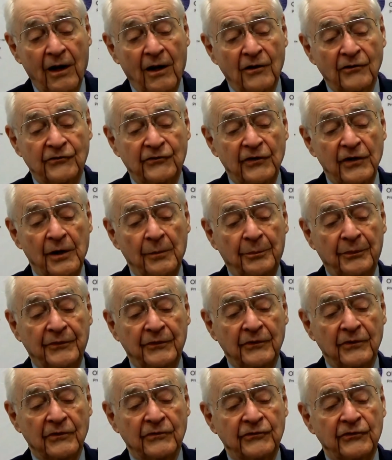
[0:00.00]

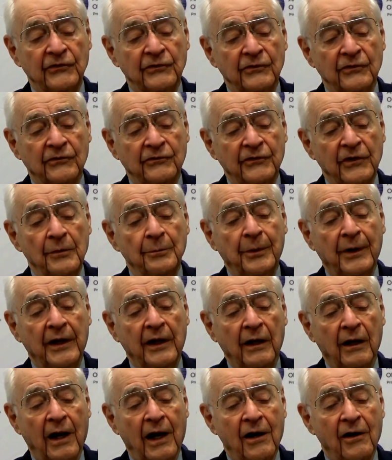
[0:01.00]
simply
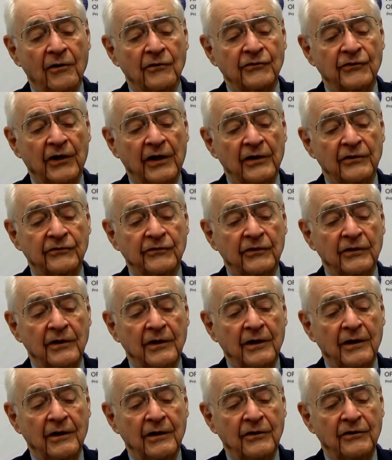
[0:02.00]
allows us
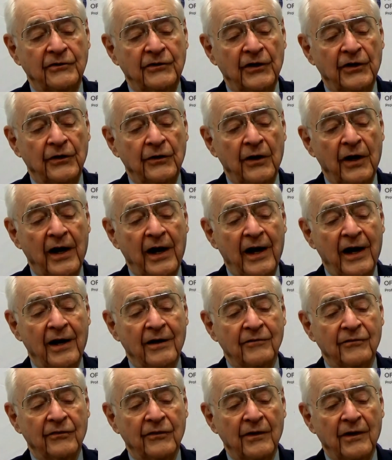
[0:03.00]
to
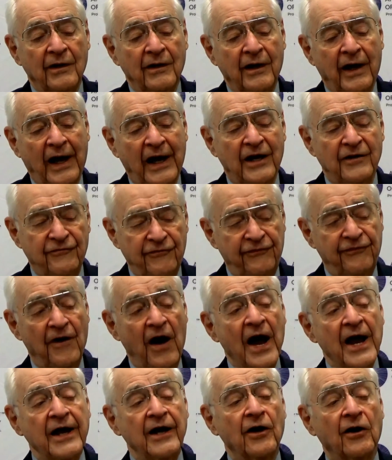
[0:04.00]
have a
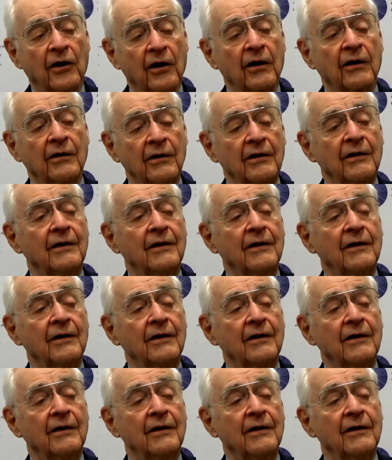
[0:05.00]
finer